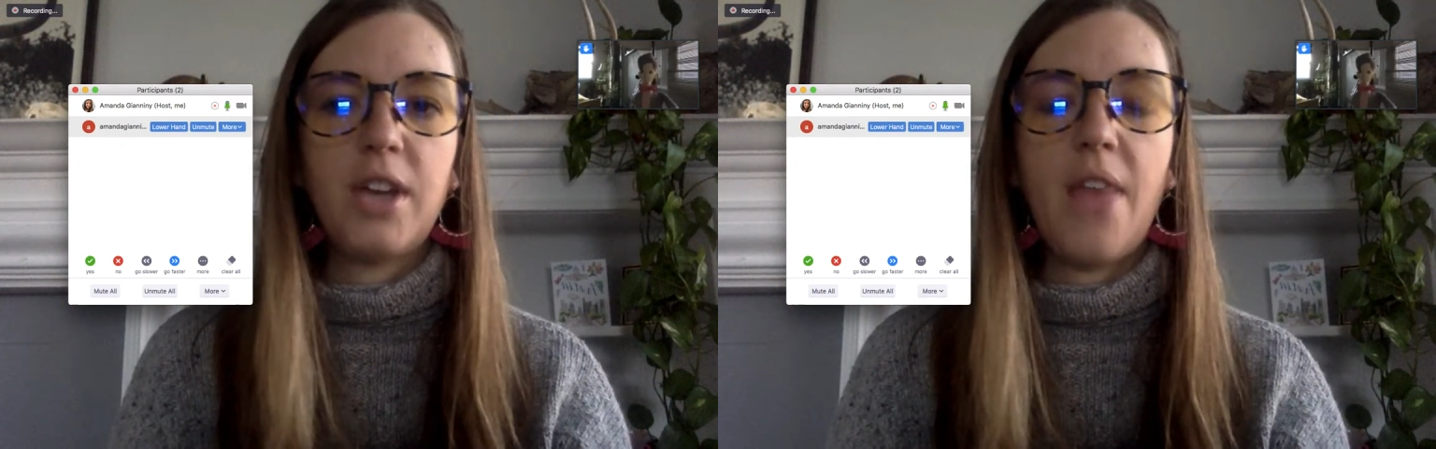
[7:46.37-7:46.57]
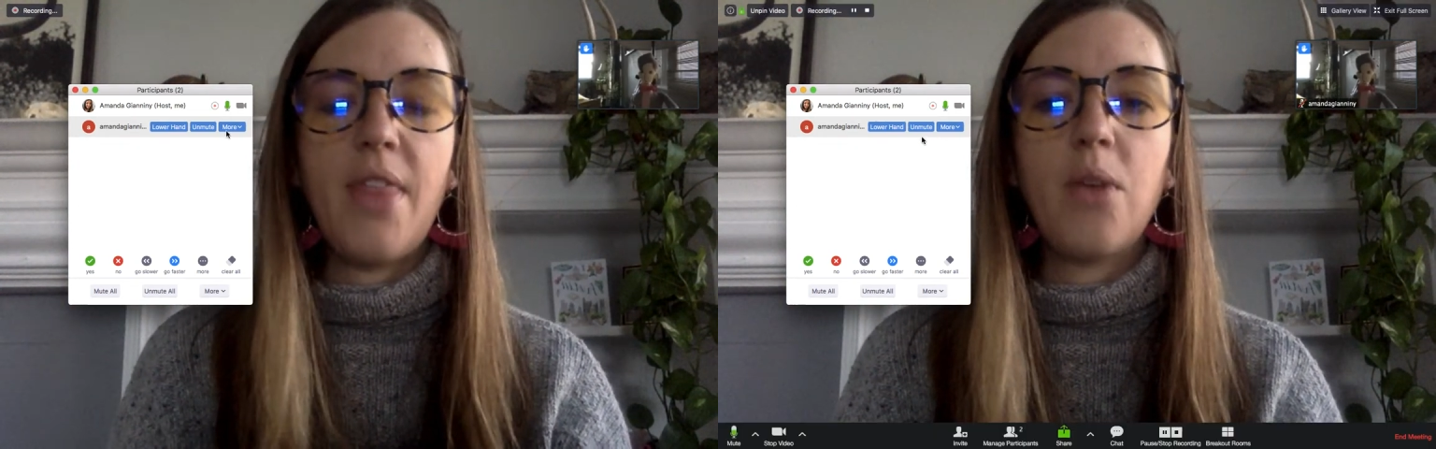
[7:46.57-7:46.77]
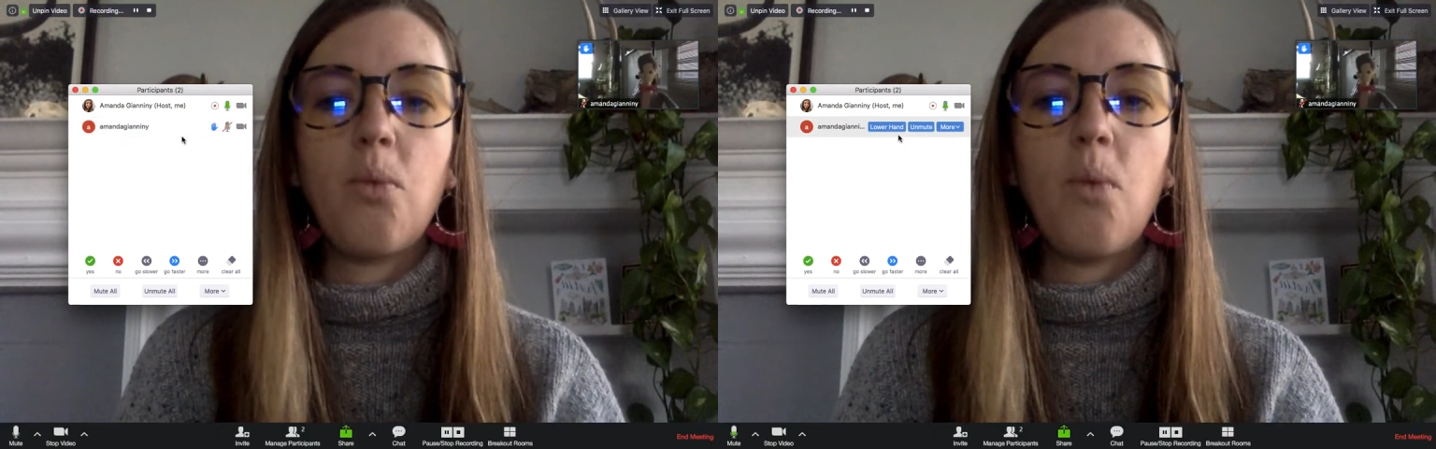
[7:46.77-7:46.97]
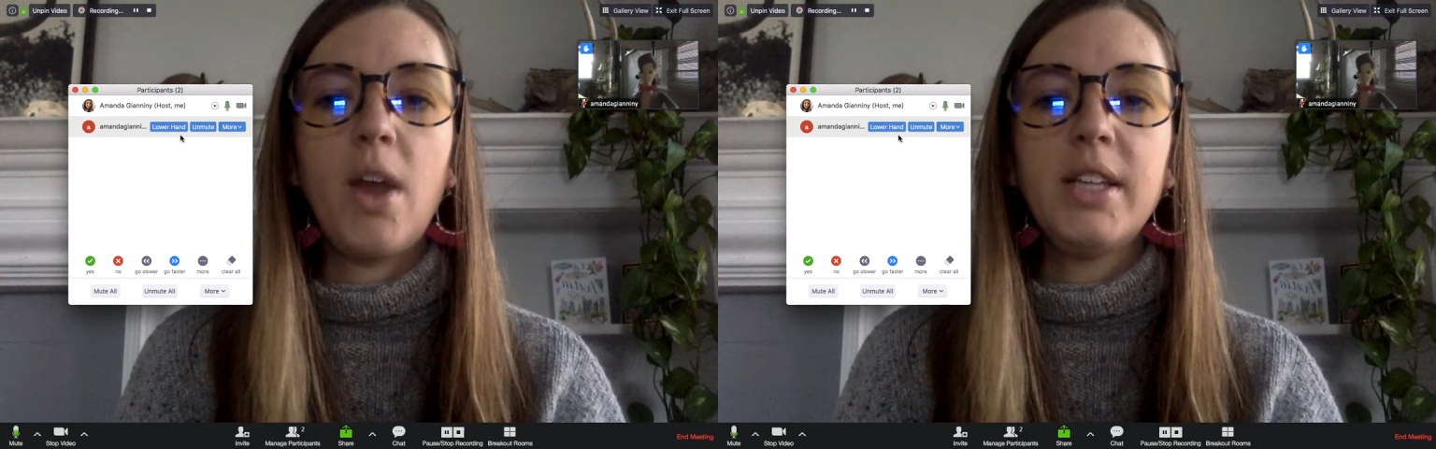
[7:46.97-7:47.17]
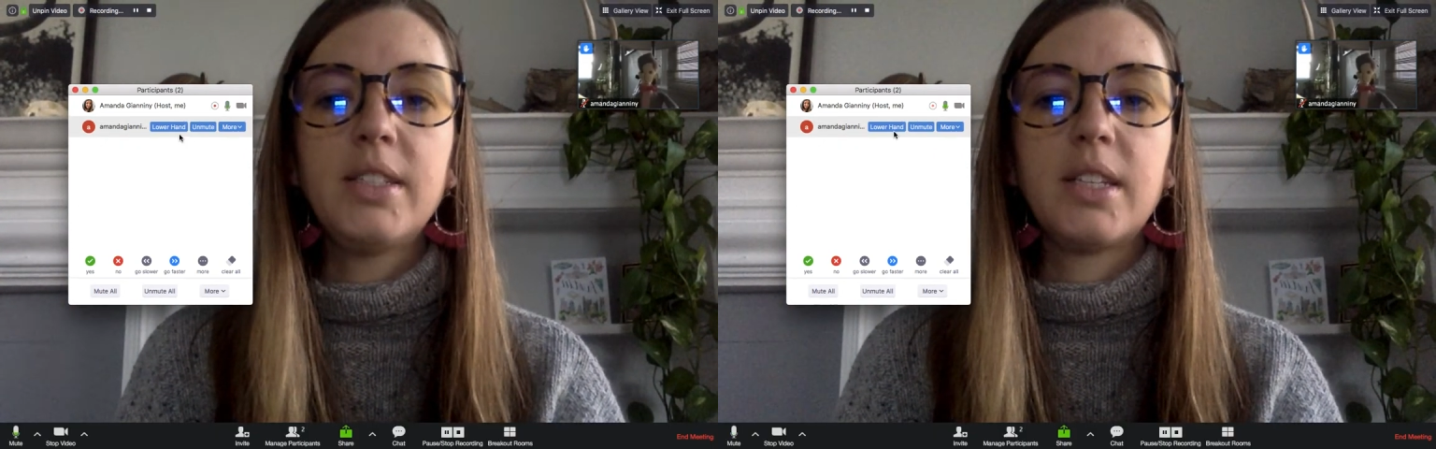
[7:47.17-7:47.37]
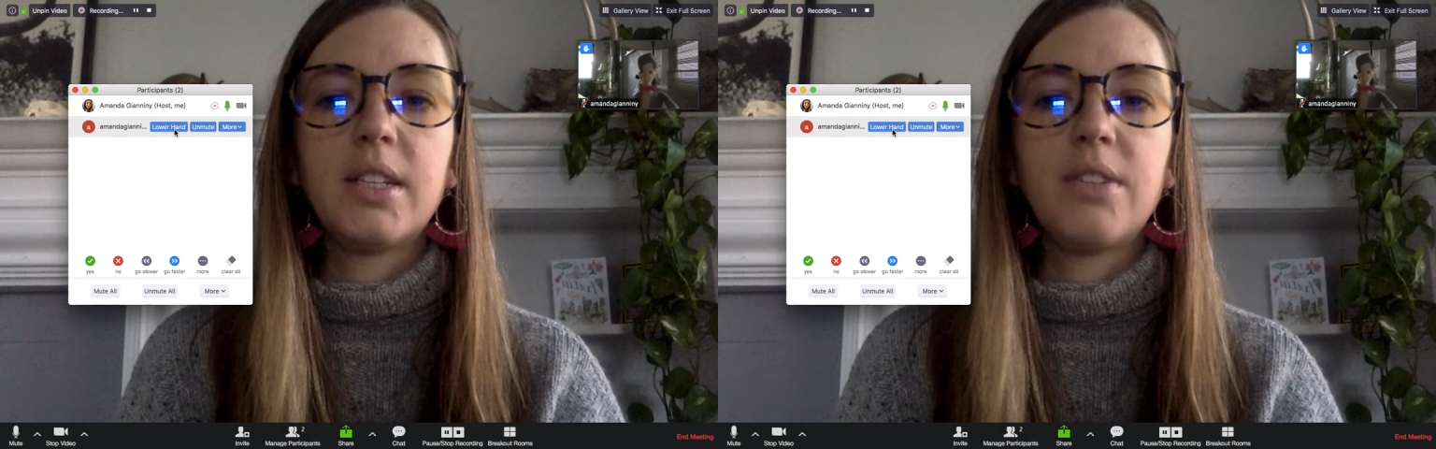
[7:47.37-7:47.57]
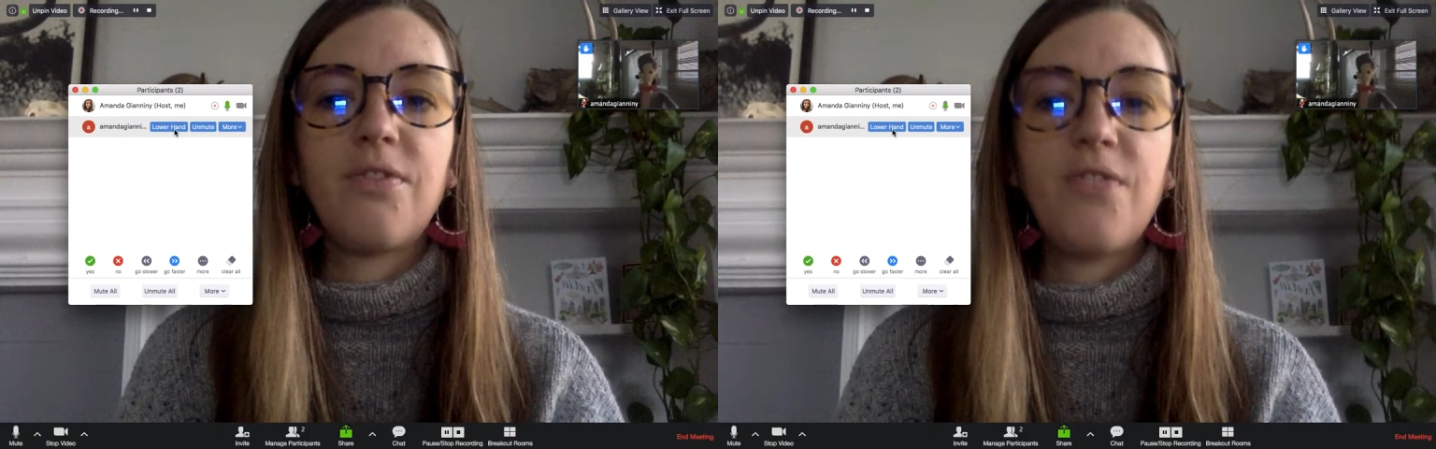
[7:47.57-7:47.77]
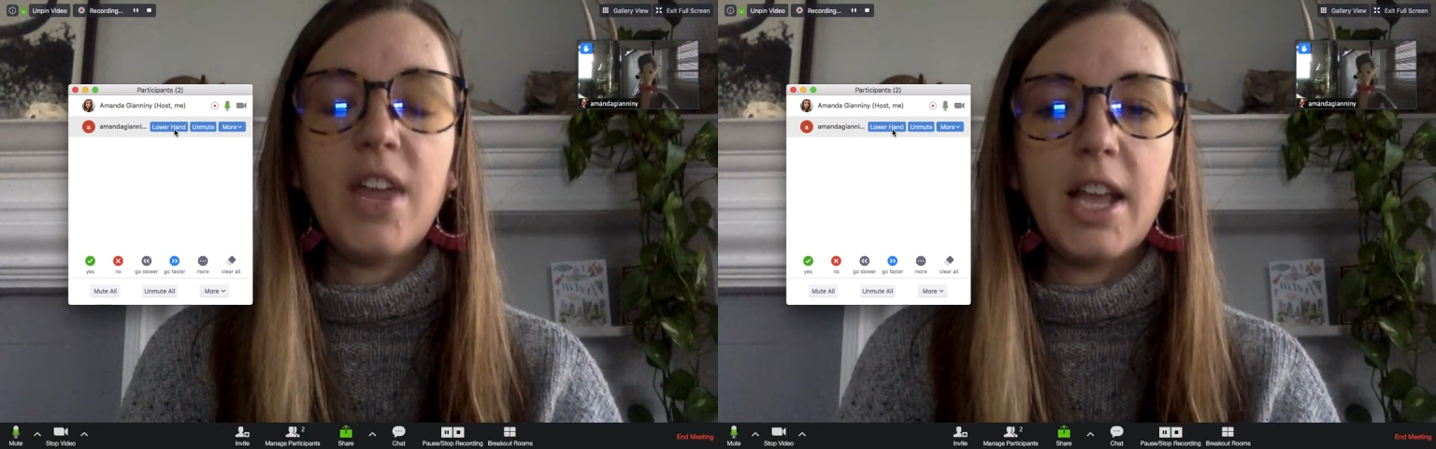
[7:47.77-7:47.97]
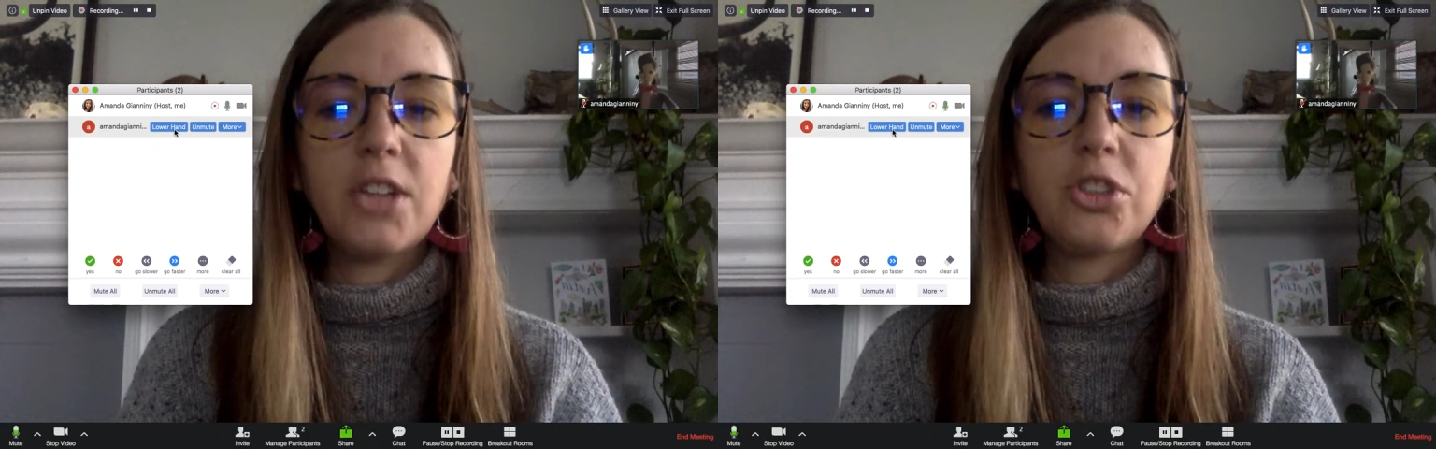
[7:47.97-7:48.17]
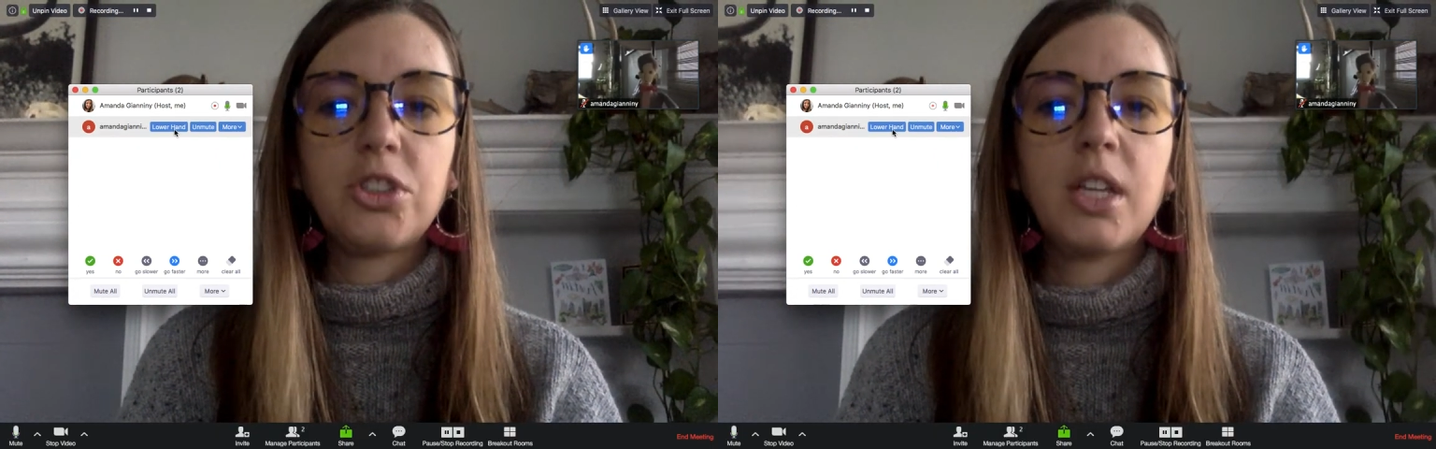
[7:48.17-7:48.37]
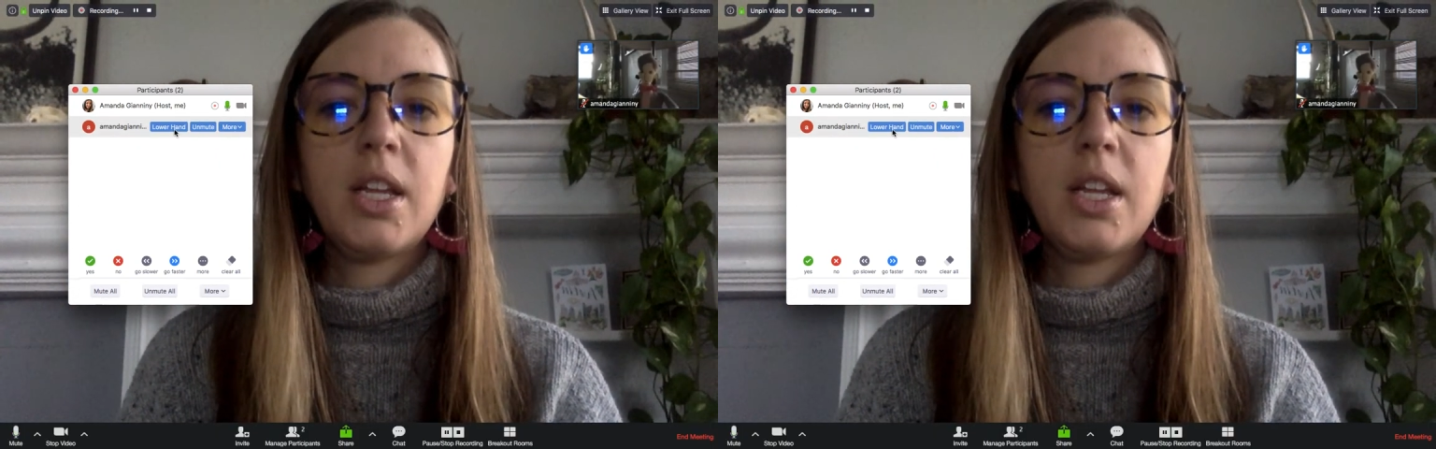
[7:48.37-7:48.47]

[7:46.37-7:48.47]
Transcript: And then when he's finished,